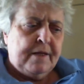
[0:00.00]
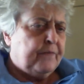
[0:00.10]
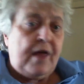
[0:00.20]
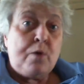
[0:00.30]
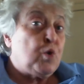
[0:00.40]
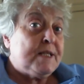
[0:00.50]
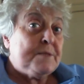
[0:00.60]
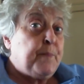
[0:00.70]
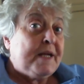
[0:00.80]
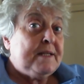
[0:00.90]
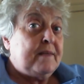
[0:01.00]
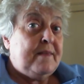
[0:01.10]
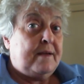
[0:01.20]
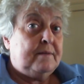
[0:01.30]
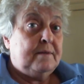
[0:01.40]
They weren't expecting
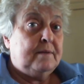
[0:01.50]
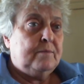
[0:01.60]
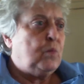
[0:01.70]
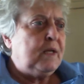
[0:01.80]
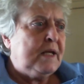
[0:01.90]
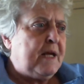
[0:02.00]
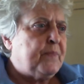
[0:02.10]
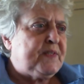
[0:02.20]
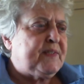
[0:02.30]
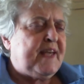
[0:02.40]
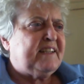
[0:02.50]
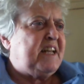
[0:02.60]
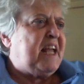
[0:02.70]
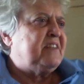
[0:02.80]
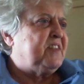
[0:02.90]
that. Wilhelm II
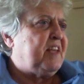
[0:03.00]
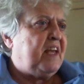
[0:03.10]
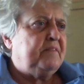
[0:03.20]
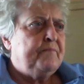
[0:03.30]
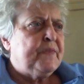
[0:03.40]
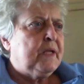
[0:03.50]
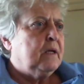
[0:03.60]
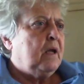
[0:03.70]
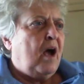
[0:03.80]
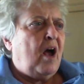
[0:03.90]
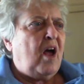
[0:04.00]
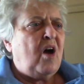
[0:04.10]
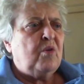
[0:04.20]
had said, oh,